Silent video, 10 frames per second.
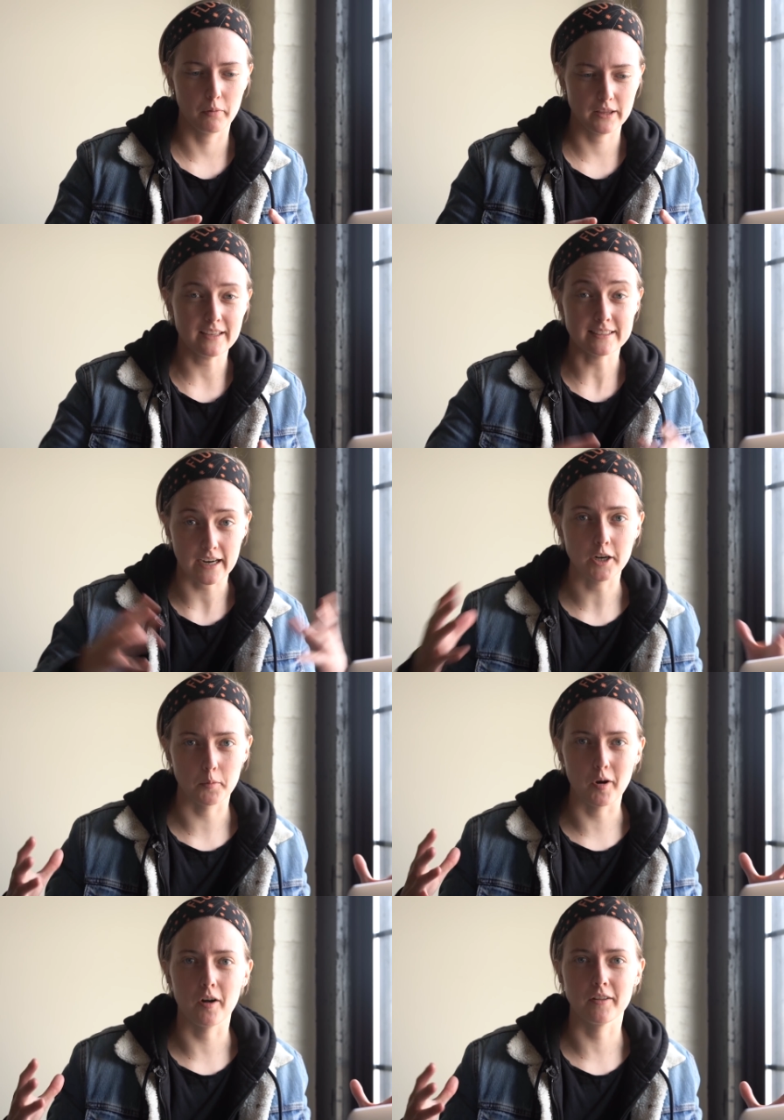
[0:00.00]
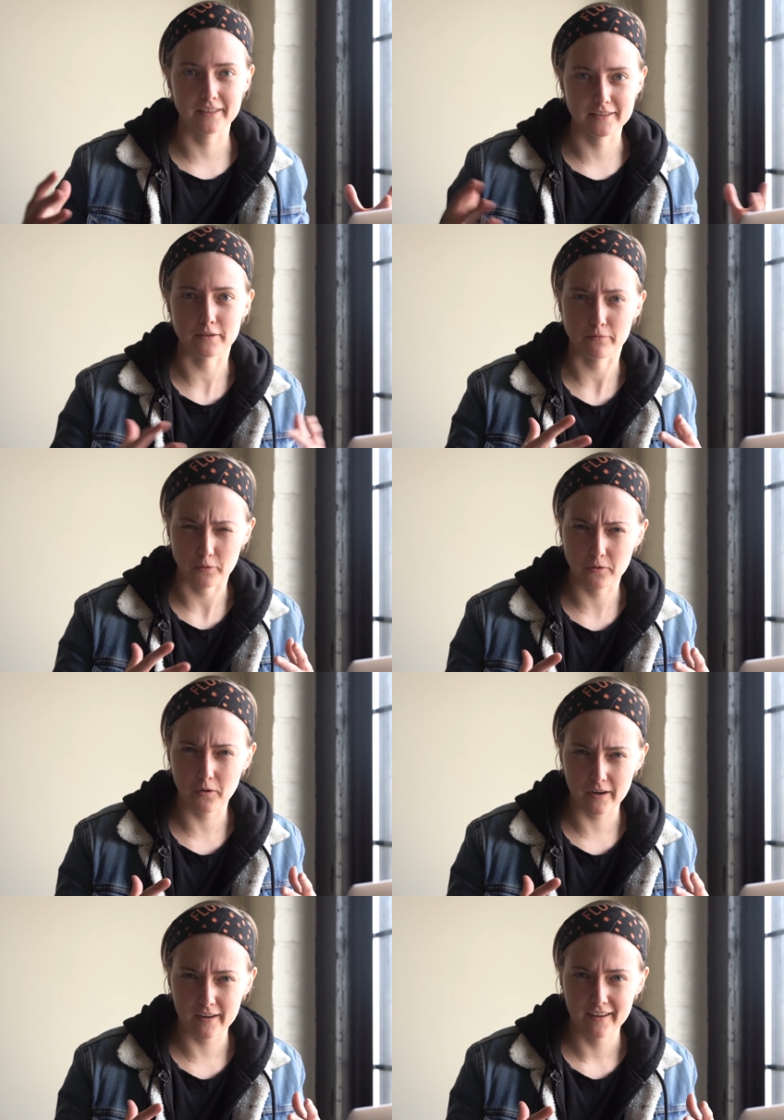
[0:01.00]
but the entire mall is the food
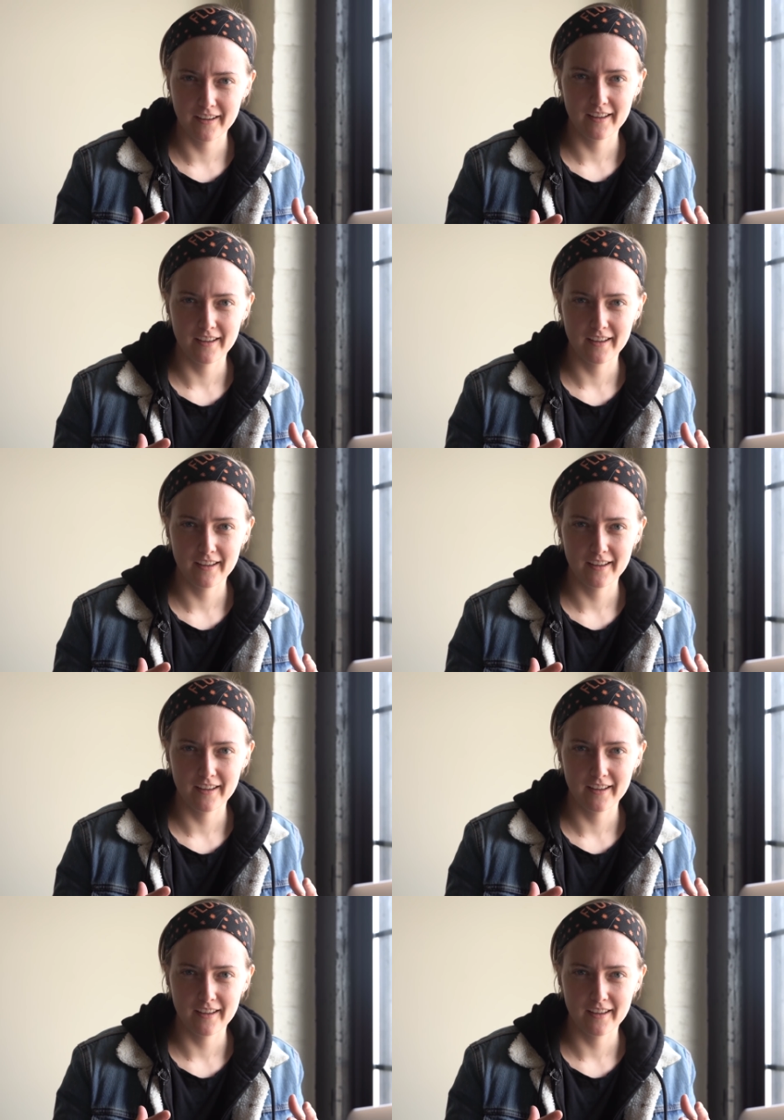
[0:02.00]
court.